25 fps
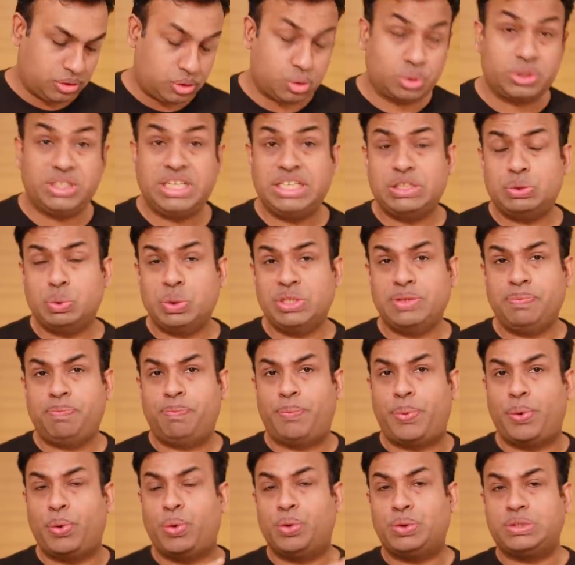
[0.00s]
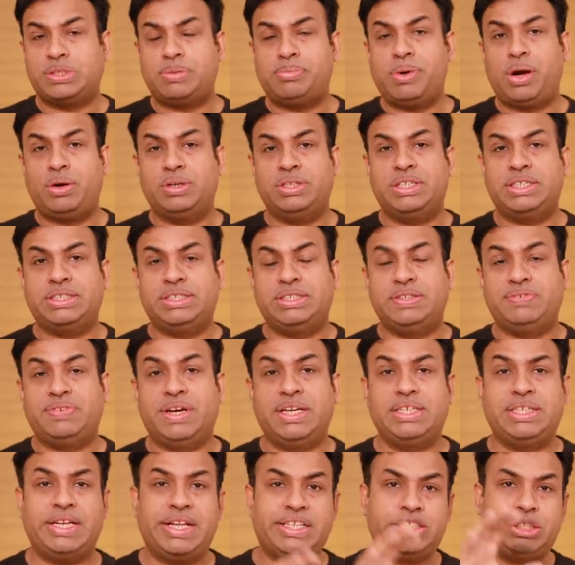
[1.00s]
So these were the pros about this
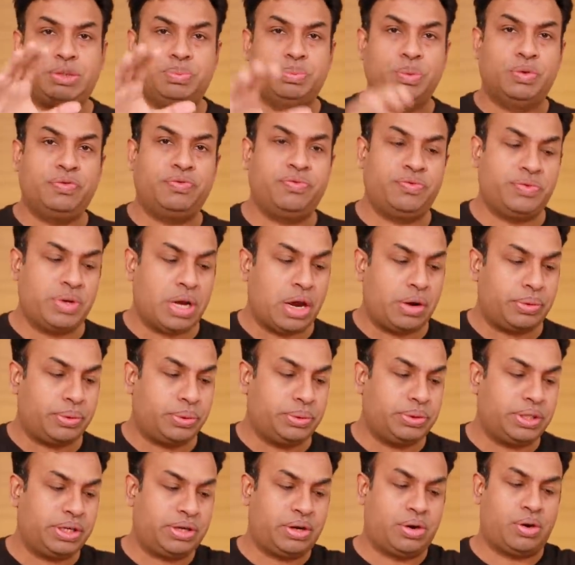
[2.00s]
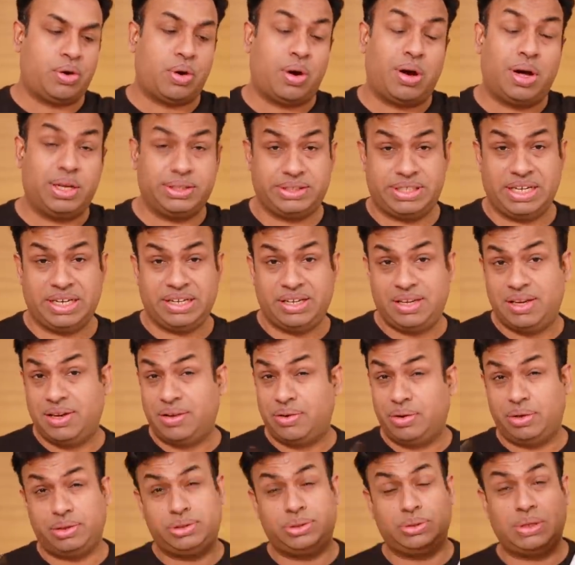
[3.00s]
device. Let's move now to the cons, and
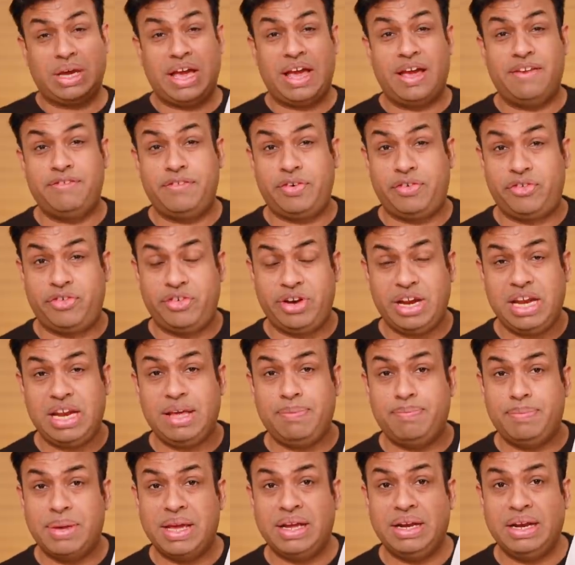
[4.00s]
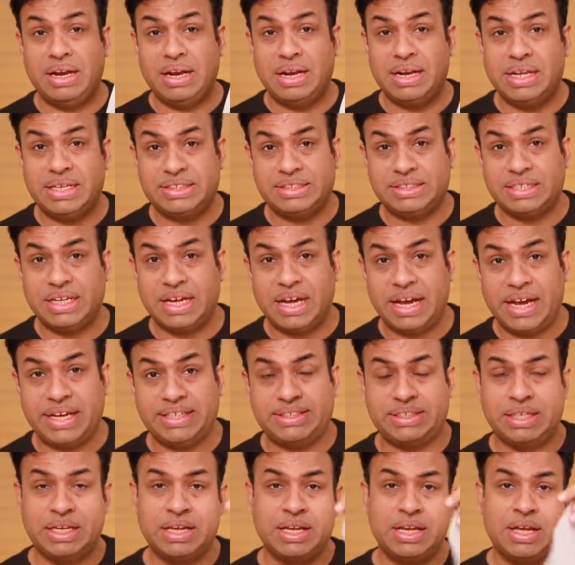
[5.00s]
here also I have a really big list,
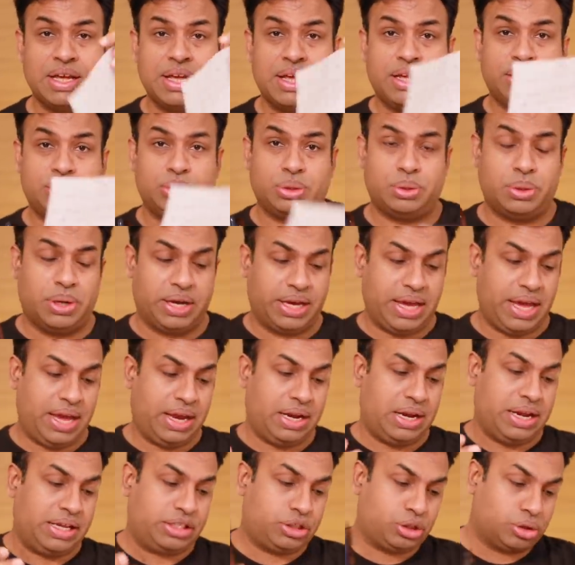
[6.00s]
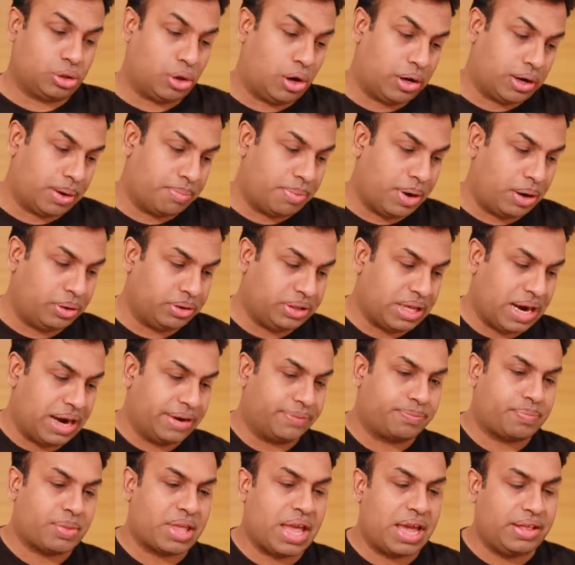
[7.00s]
guys. So again, let's talk about
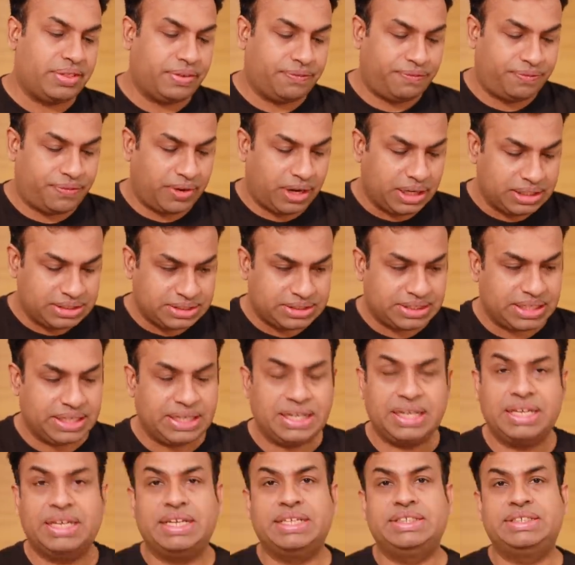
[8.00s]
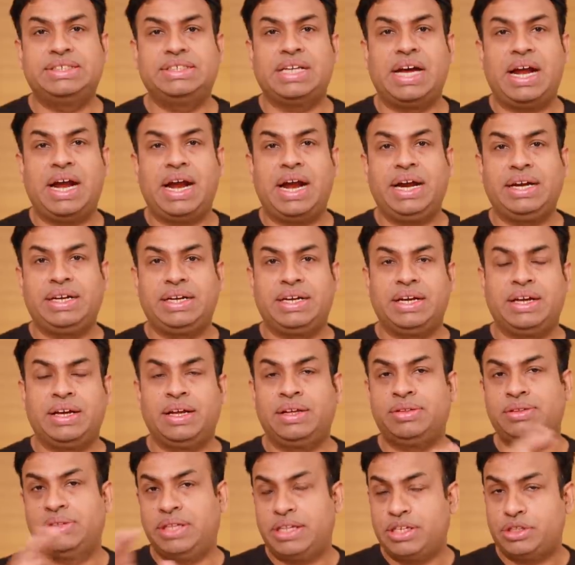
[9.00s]
that. And the first thing is that
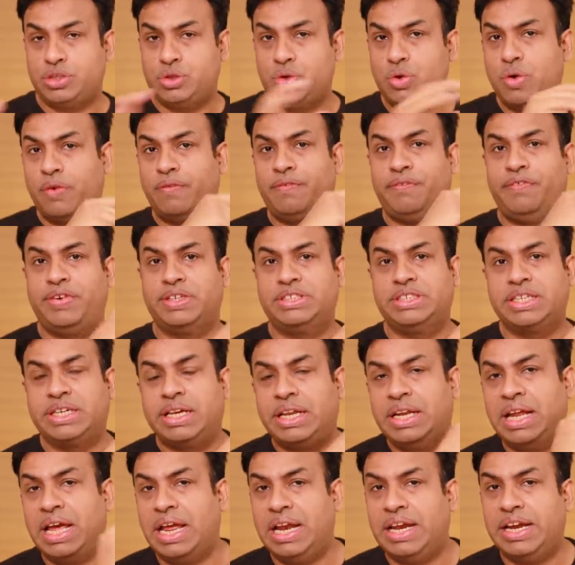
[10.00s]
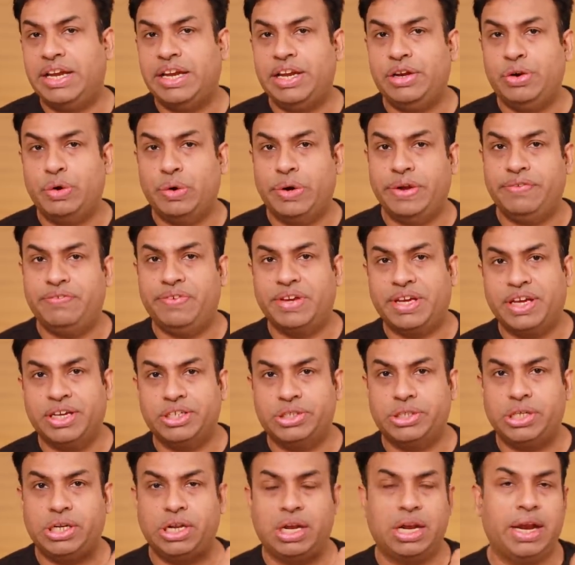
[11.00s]
uh, there is no physical L E D
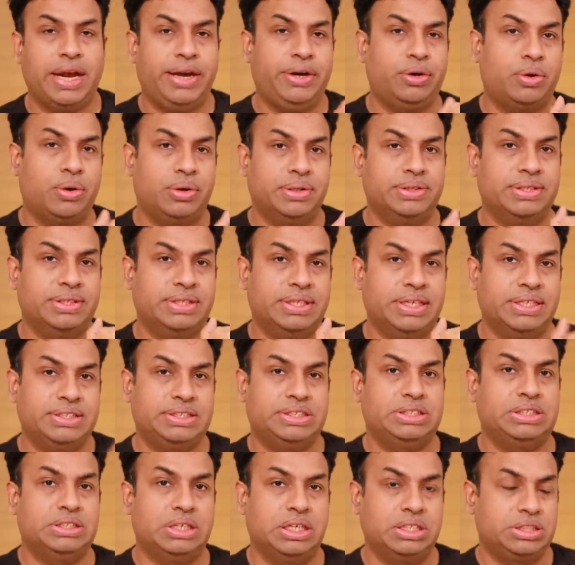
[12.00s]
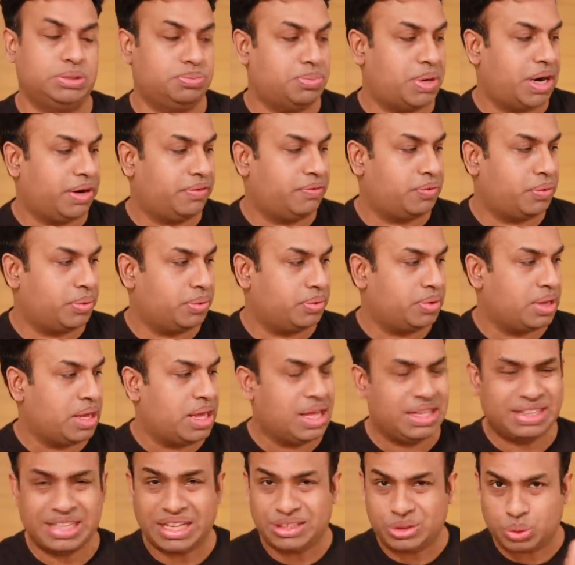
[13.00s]
notification light on this uh, smartphone.
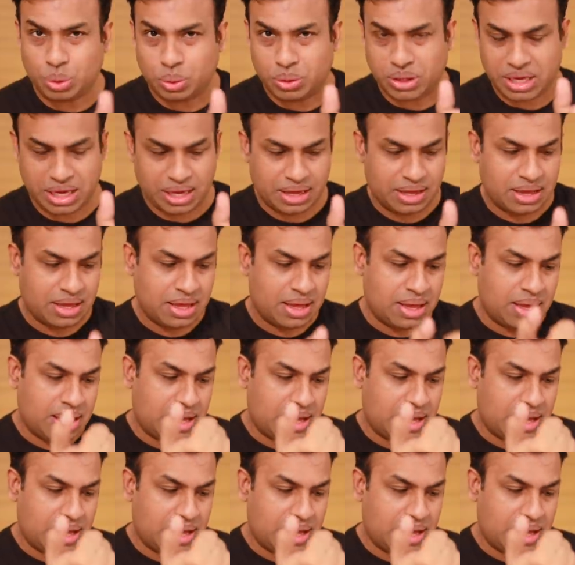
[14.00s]
That's okay.